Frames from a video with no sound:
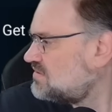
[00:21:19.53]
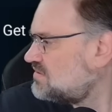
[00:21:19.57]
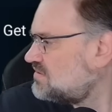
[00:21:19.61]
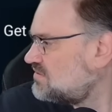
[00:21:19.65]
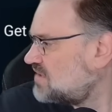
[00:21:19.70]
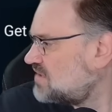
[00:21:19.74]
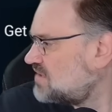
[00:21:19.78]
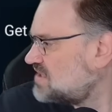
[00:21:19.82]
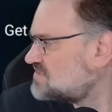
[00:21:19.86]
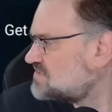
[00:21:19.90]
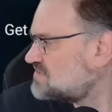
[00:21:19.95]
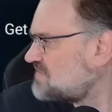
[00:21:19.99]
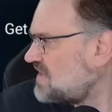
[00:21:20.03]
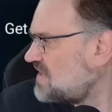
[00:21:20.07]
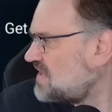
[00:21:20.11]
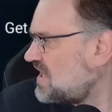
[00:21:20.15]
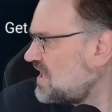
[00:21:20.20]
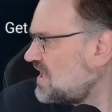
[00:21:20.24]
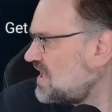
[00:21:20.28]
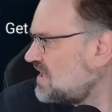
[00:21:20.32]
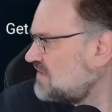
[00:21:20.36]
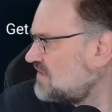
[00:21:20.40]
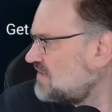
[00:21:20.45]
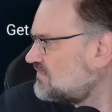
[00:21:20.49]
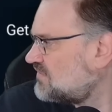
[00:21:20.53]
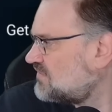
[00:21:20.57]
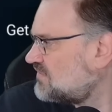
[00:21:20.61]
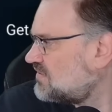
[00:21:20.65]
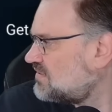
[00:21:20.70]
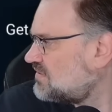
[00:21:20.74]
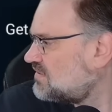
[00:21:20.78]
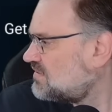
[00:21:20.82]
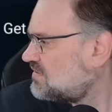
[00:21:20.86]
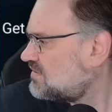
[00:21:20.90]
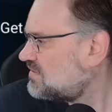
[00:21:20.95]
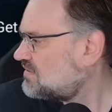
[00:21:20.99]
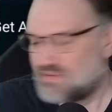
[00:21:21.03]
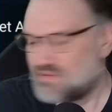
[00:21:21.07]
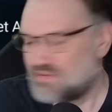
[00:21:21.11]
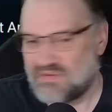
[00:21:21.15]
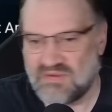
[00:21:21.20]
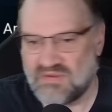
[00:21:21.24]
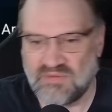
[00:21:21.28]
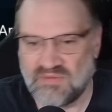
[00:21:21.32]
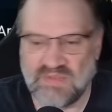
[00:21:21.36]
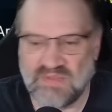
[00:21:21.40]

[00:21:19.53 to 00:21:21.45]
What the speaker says: You guys behave. They're